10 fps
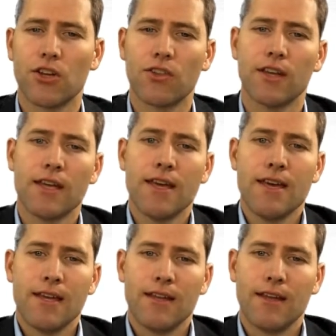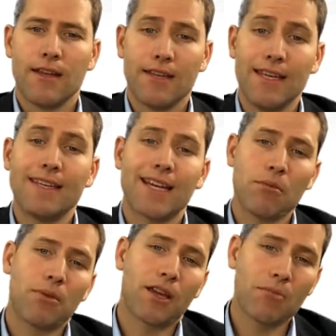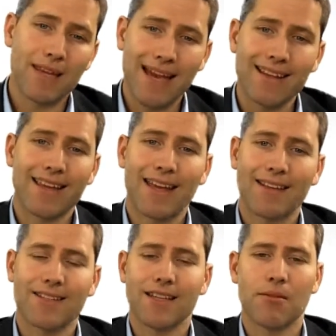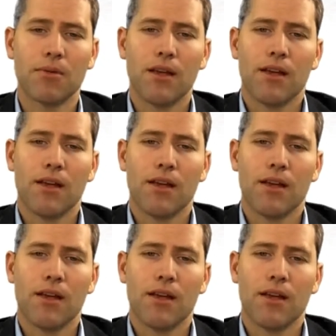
So the income can be allocated to them